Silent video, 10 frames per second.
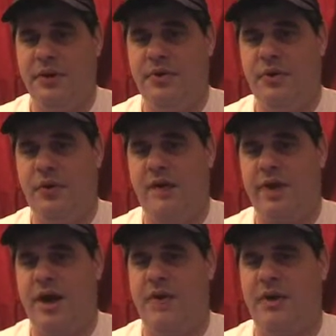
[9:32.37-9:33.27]
and you have
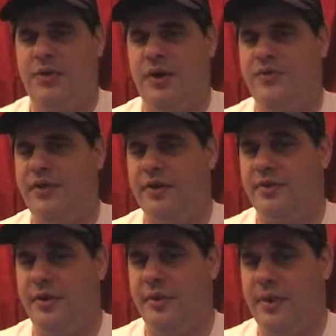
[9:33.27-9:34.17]
a comment, question,
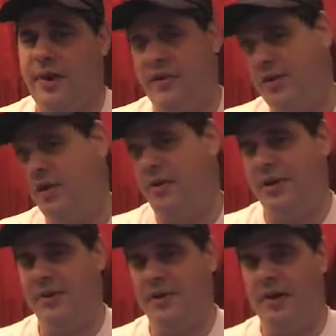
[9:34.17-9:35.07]
concern, or whatever, call me.